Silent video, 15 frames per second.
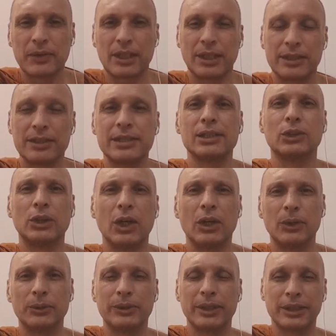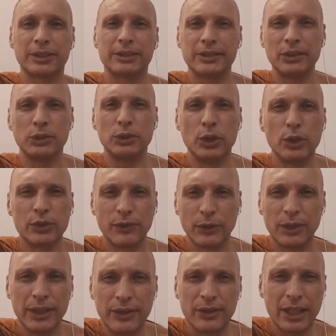It's still gold and it's still
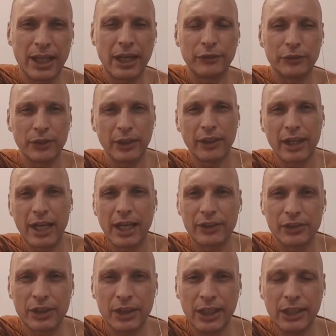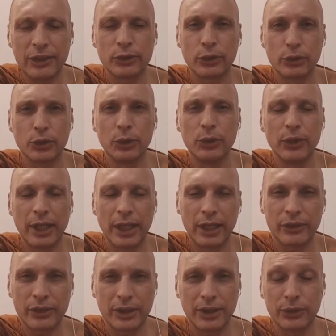useful even after 1,000 years or
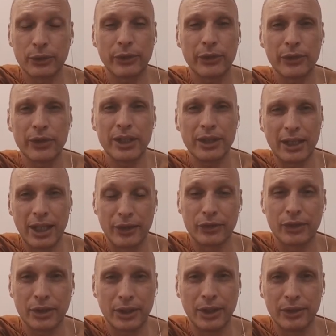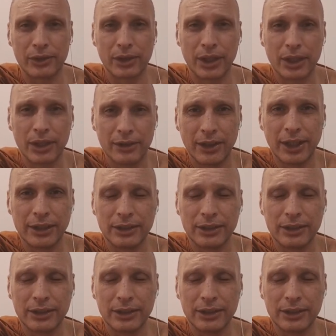2,000 years or 3,000 years, right?